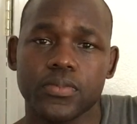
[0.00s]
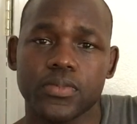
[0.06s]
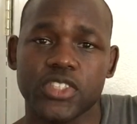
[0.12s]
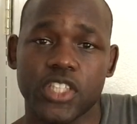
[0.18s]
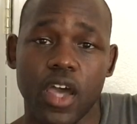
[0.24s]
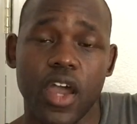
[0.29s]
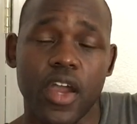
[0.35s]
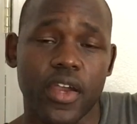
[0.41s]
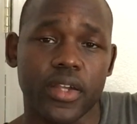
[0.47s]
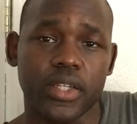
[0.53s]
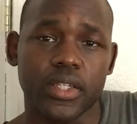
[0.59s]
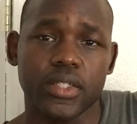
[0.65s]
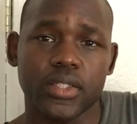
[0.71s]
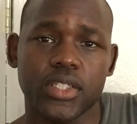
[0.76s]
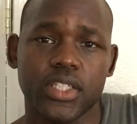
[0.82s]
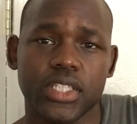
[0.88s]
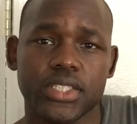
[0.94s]
scarred.
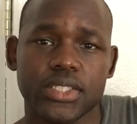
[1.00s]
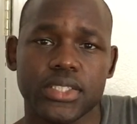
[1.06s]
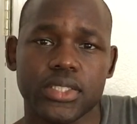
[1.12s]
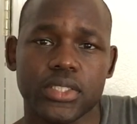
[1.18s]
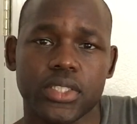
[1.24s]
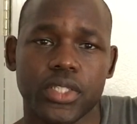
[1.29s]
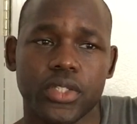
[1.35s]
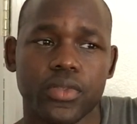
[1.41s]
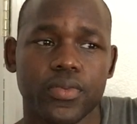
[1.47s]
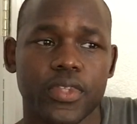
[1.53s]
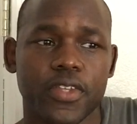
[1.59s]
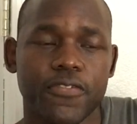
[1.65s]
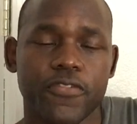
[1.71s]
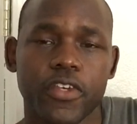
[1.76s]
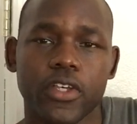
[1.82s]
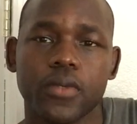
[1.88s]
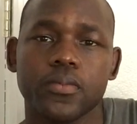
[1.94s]
The
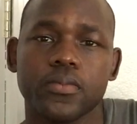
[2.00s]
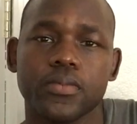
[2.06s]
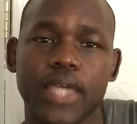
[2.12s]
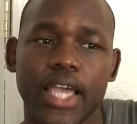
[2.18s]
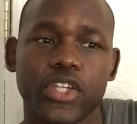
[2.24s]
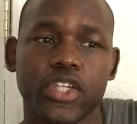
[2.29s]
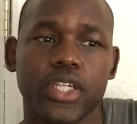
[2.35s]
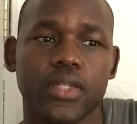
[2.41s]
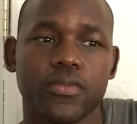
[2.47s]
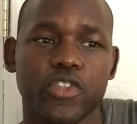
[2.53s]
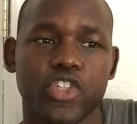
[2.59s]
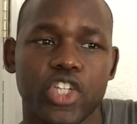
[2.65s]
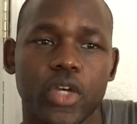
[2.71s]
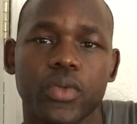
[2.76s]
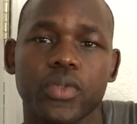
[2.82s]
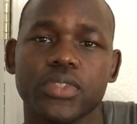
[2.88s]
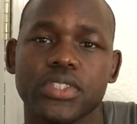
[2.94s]
film actually
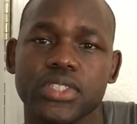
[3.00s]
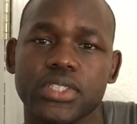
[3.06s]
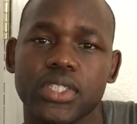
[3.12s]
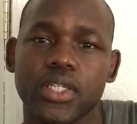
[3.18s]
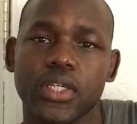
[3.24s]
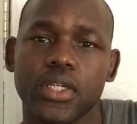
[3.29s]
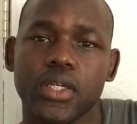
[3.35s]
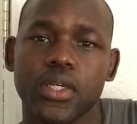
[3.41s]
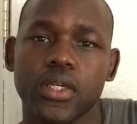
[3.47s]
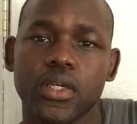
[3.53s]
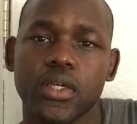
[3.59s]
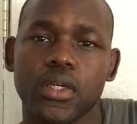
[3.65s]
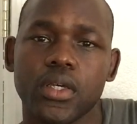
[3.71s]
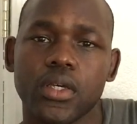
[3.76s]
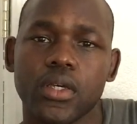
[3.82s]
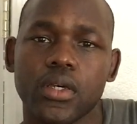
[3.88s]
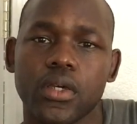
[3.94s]
shows
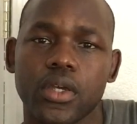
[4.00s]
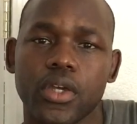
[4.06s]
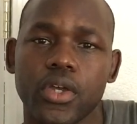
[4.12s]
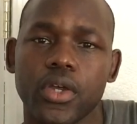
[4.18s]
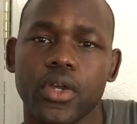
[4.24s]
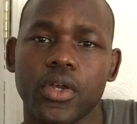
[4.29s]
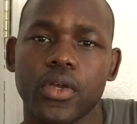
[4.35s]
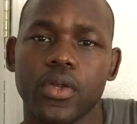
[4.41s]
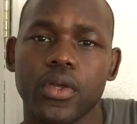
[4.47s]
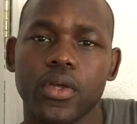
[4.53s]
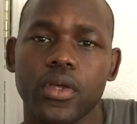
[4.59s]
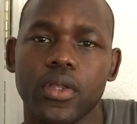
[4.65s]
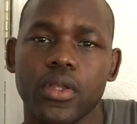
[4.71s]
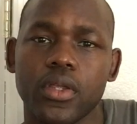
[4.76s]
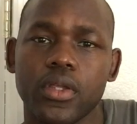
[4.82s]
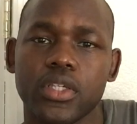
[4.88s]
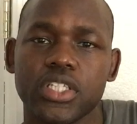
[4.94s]
her,
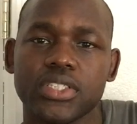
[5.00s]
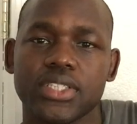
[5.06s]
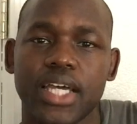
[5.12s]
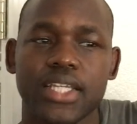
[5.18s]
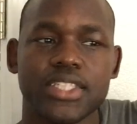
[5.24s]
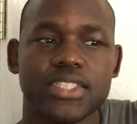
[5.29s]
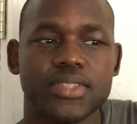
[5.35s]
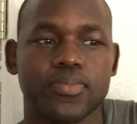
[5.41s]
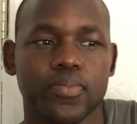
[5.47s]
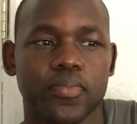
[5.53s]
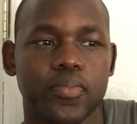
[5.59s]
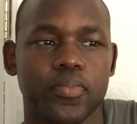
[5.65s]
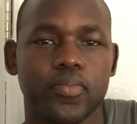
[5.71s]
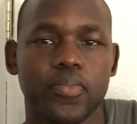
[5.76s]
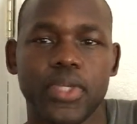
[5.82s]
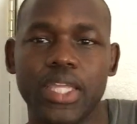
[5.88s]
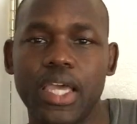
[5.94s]
she's not just
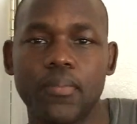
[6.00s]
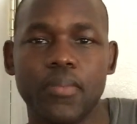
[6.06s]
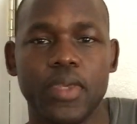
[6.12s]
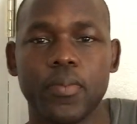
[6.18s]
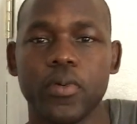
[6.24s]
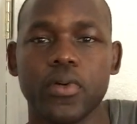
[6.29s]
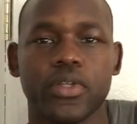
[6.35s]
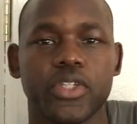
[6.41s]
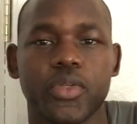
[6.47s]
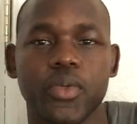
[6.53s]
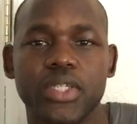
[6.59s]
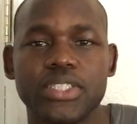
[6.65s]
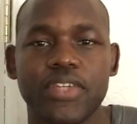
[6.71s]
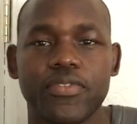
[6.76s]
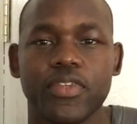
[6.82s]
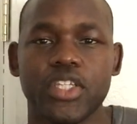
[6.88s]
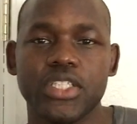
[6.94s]
beating up people and doing
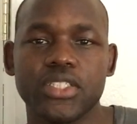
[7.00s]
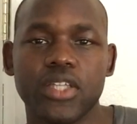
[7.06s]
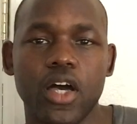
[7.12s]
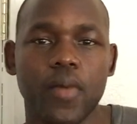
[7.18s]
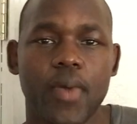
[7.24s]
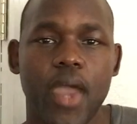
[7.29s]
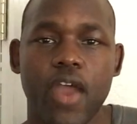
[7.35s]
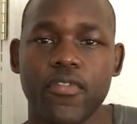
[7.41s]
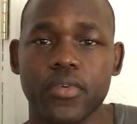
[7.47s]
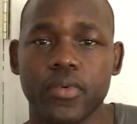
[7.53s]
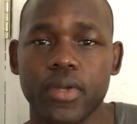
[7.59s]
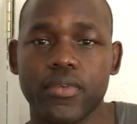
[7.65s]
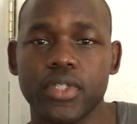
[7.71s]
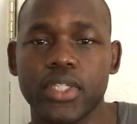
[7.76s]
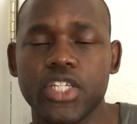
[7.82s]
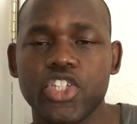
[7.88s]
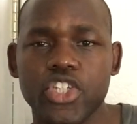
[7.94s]
stuff and she's all powerful, or
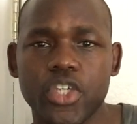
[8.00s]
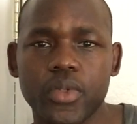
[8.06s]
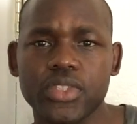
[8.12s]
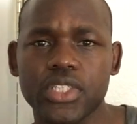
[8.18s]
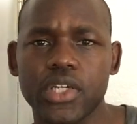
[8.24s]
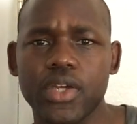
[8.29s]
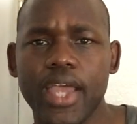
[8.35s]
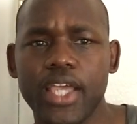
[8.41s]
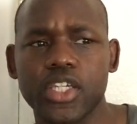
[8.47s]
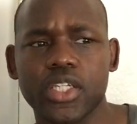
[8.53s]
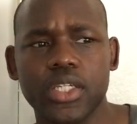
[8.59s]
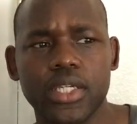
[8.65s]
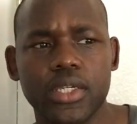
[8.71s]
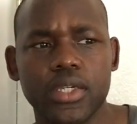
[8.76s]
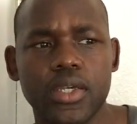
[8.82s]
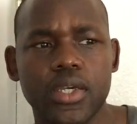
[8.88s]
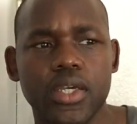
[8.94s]
whatever. It shows her
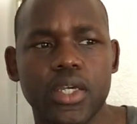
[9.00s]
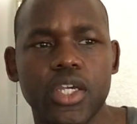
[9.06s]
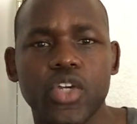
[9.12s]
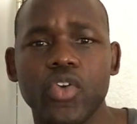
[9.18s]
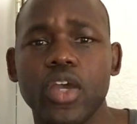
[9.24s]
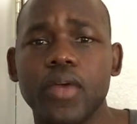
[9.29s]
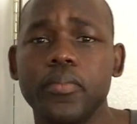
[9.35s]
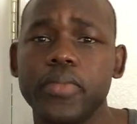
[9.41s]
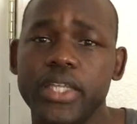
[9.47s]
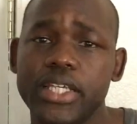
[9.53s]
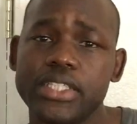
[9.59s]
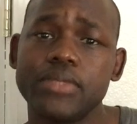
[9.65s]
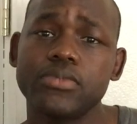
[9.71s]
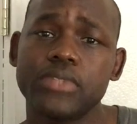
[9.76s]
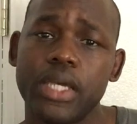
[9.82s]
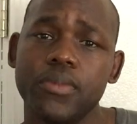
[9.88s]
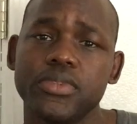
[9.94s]
actually crumbling
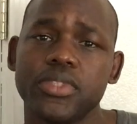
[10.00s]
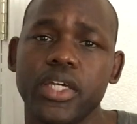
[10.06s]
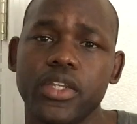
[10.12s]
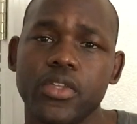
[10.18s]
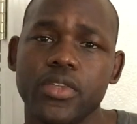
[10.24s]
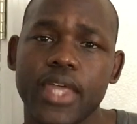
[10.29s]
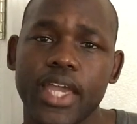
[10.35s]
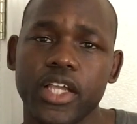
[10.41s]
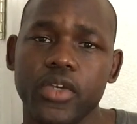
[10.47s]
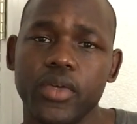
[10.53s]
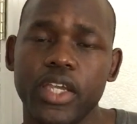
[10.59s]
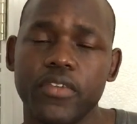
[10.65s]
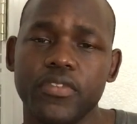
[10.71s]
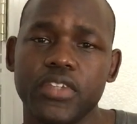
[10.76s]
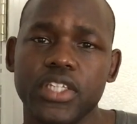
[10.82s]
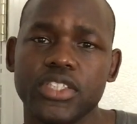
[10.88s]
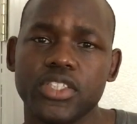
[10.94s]
sometimes under that
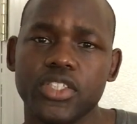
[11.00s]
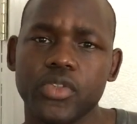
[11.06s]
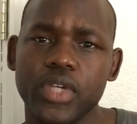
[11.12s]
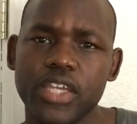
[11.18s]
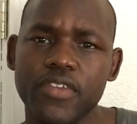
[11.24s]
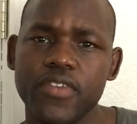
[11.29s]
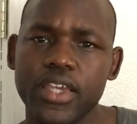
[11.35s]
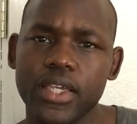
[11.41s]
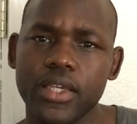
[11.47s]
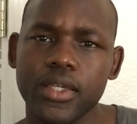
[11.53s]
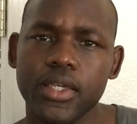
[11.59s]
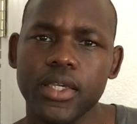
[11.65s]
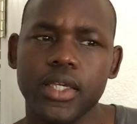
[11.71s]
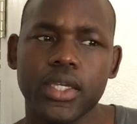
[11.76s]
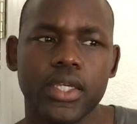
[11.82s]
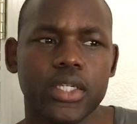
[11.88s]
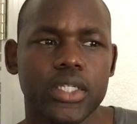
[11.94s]
grief. She's grieving,
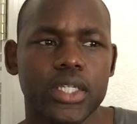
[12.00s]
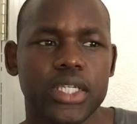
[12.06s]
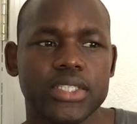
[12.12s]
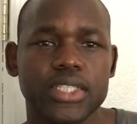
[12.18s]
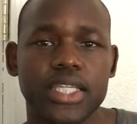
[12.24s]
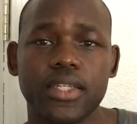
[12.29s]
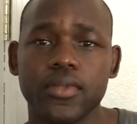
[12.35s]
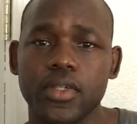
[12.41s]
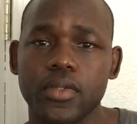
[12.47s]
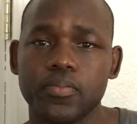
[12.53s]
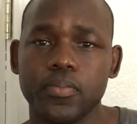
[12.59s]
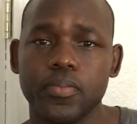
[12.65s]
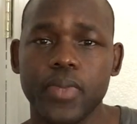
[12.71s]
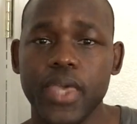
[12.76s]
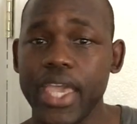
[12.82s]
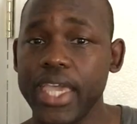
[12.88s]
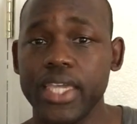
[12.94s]
she's in
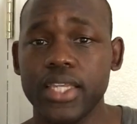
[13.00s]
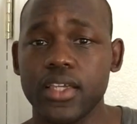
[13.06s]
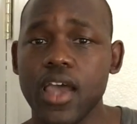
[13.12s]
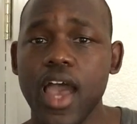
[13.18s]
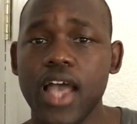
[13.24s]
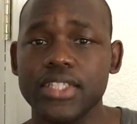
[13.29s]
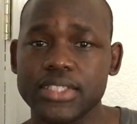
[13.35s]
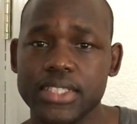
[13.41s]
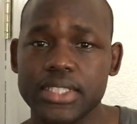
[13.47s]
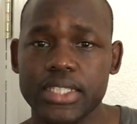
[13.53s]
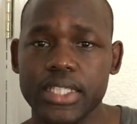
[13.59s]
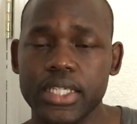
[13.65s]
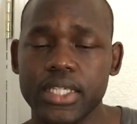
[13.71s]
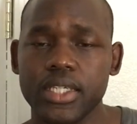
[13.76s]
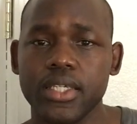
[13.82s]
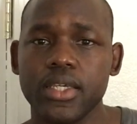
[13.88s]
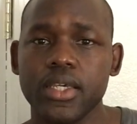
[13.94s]
pain constantly,